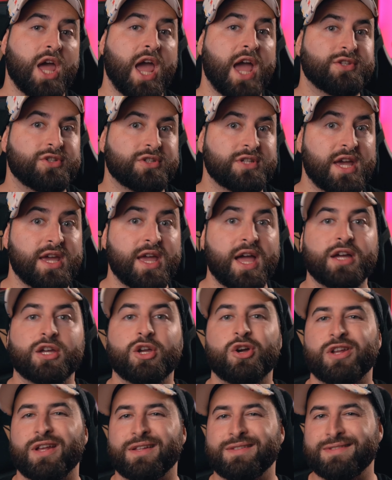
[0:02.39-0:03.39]
and today I'm
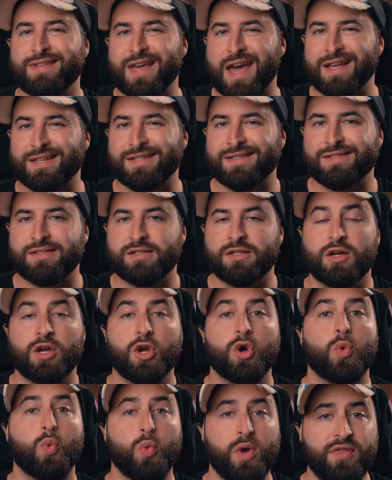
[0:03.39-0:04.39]
gonna test
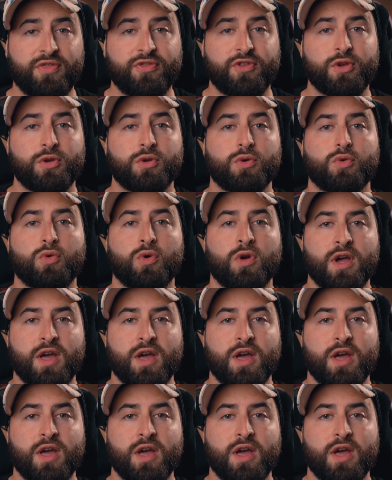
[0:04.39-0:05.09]
with you